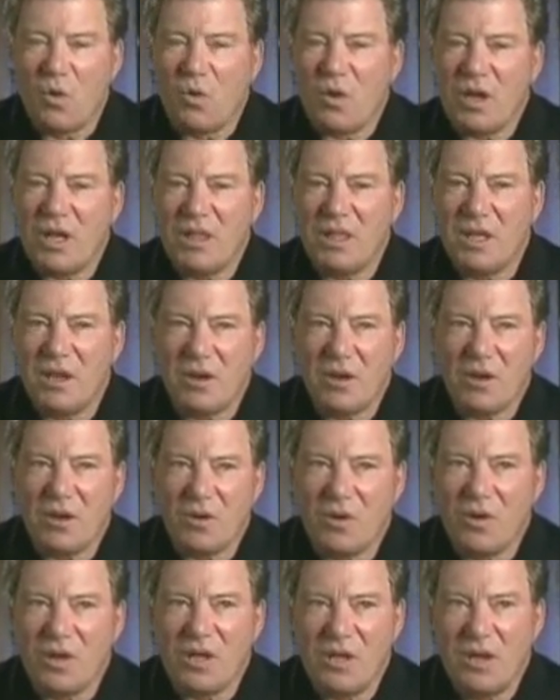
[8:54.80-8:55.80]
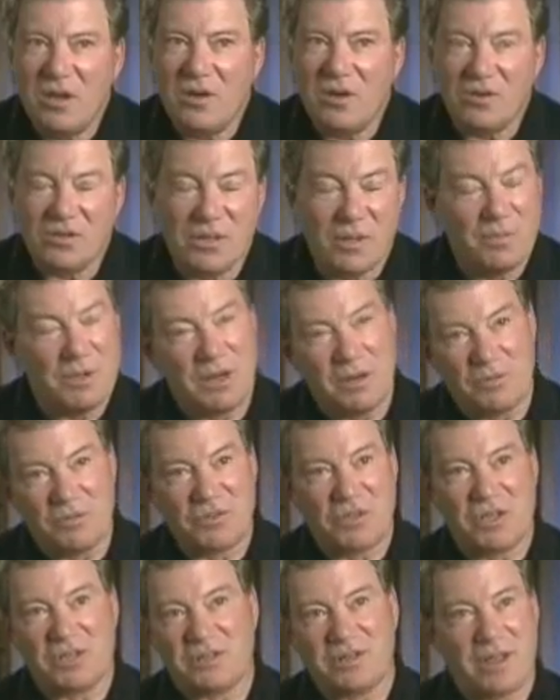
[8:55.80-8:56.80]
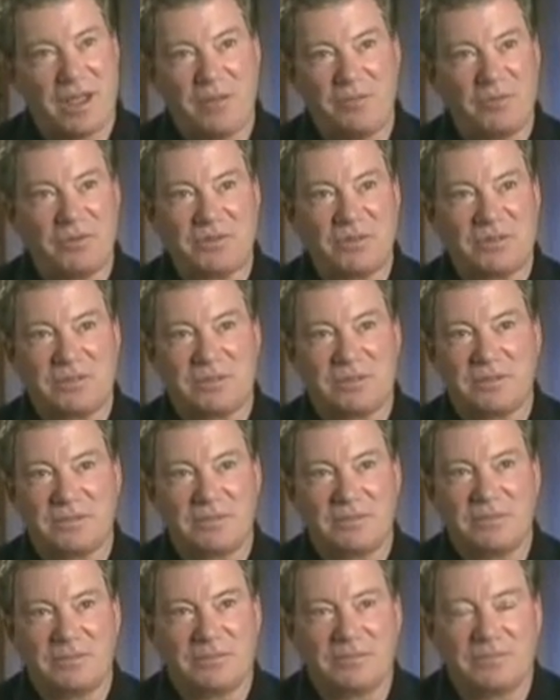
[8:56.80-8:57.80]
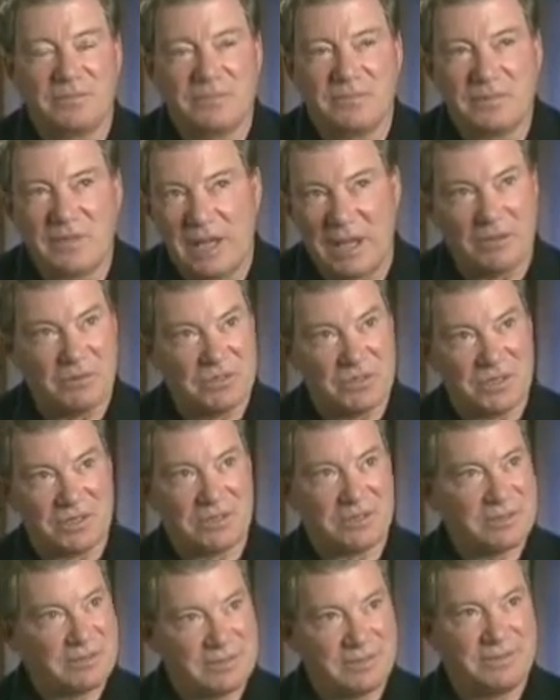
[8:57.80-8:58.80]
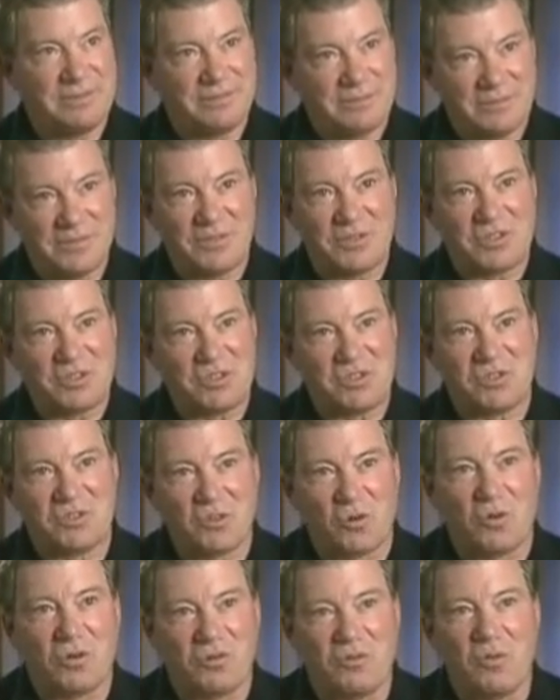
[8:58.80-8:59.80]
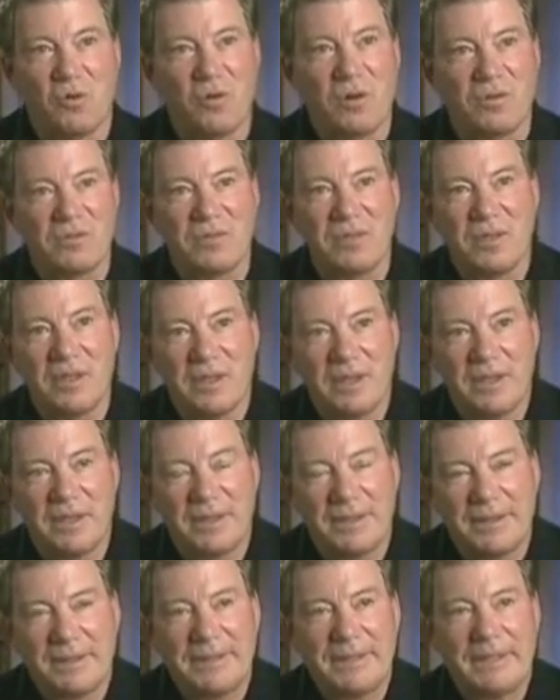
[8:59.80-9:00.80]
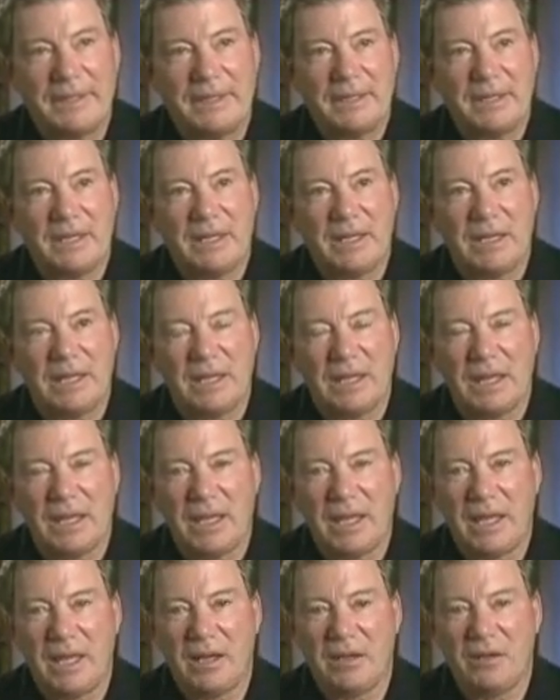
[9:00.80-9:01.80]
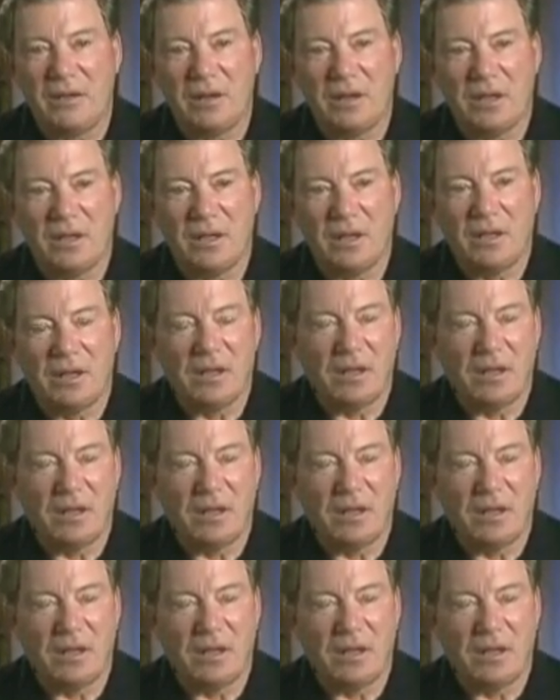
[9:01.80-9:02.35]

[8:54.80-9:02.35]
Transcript: so in the early years, it was just I was just soared forth, and